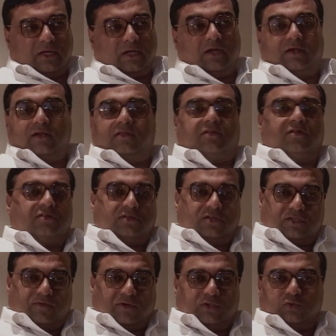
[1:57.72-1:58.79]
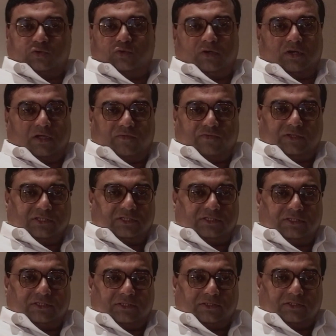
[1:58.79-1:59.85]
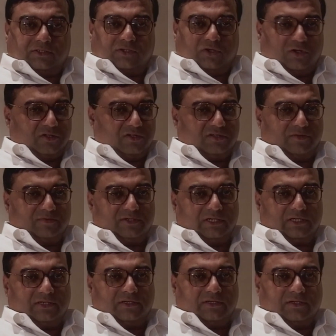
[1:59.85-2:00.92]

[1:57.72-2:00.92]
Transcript: He did the research for 2.5 years on the subject.